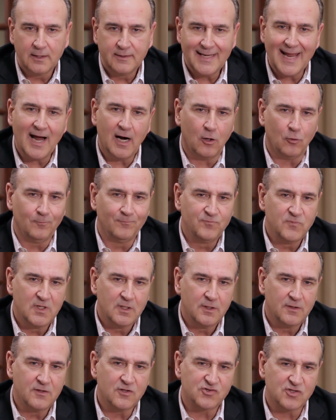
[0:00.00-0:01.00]
Now,
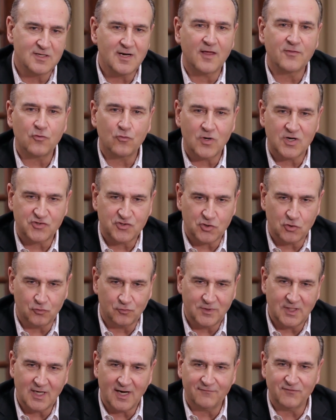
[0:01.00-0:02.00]
there's another
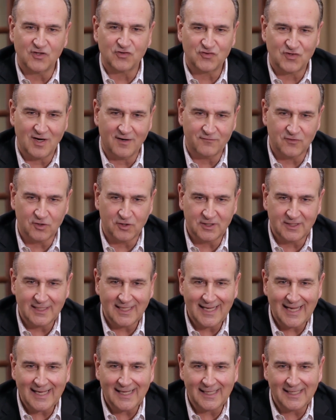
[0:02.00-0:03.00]
issue that I've
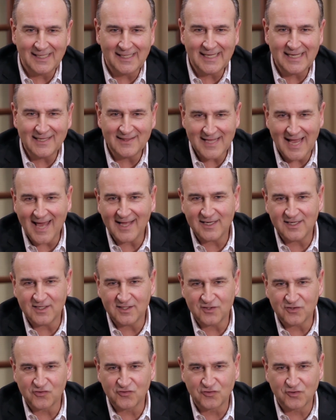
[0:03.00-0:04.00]
discovered, and that
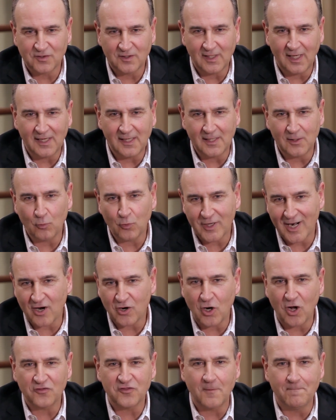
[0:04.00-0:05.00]
is what I
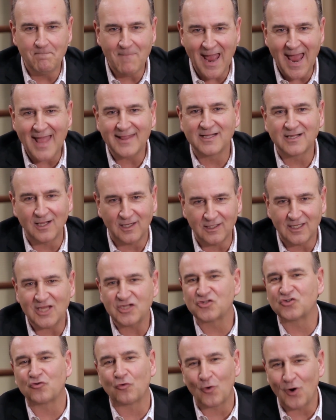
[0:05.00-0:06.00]
call the bad
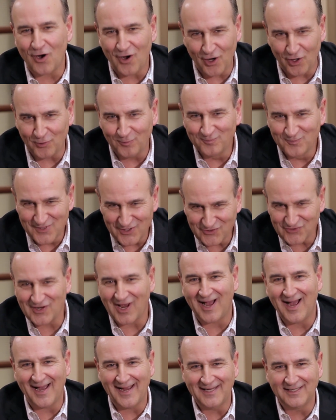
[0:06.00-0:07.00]
cholesterol
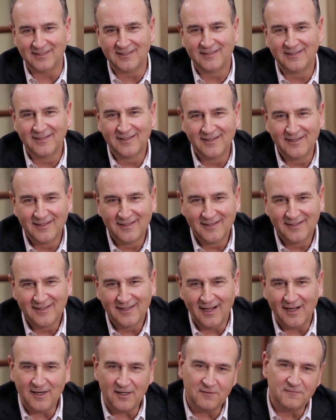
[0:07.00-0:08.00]
side
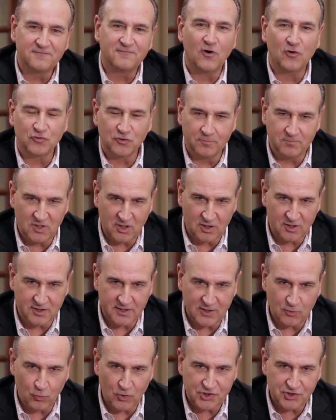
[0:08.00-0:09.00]
of
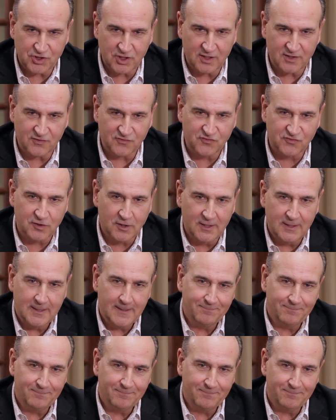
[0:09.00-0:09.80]
vulnerability, which is